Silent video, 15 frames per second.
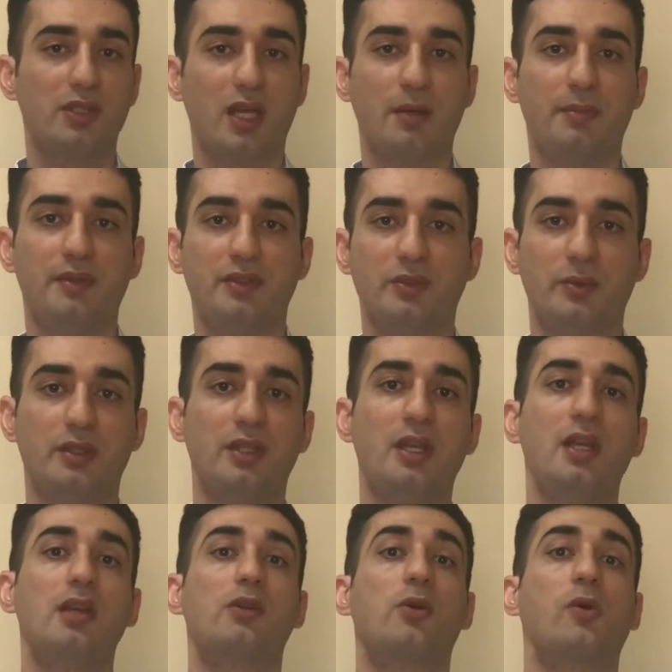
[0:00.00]
happens when
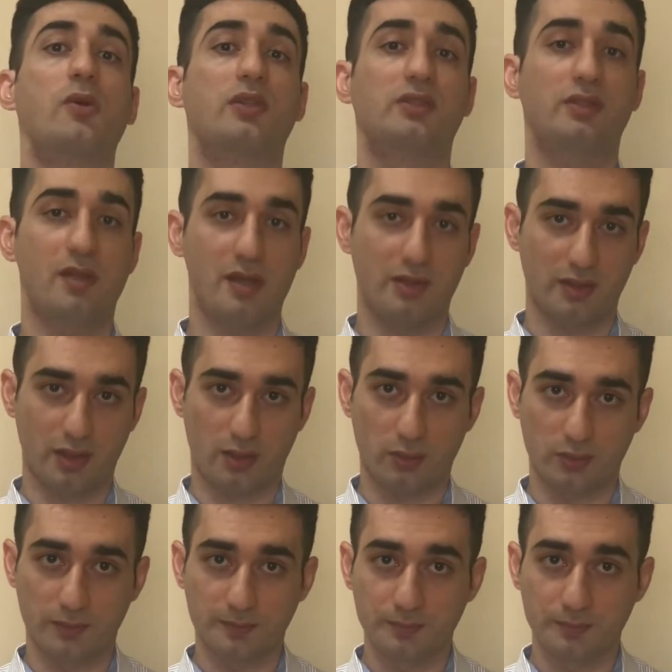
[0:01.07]
cork dries out.